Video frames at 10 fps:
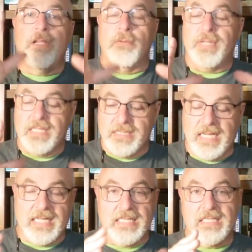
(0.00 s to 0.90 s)
because
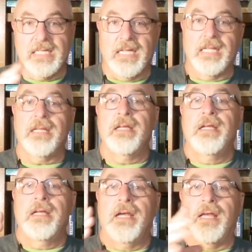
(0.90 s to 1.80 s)
they can see
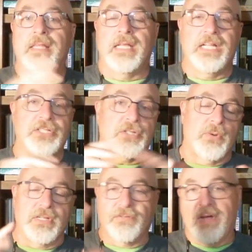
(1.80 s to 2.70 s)
that each
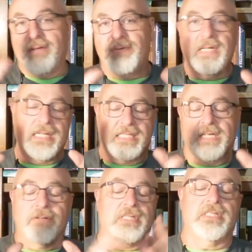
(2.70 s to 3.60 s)
square is 5 feet, et
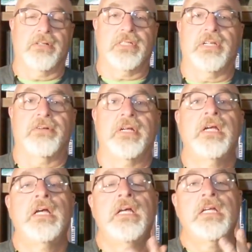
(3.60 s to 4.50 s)
cetera, et cetera, et cetera.
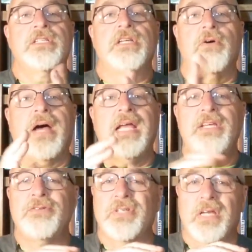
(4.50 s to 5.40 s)
So I
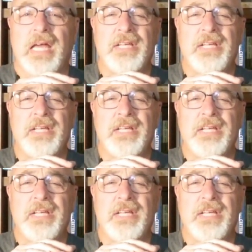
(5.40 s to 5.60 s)
use